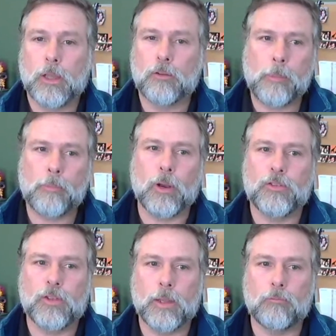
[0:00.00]
And remember,
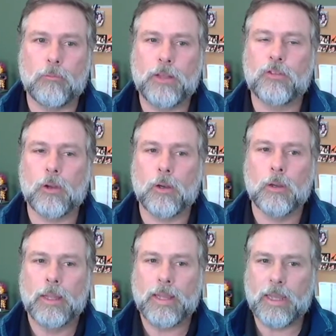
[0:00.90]
I said rates
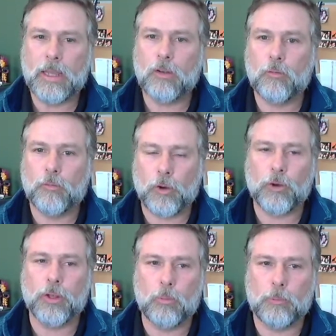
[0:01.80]
are
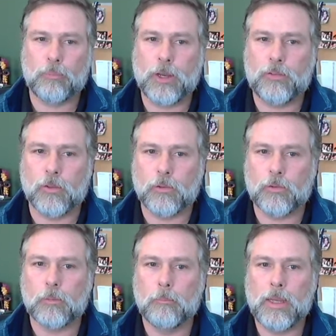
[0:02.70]
inverted with prices,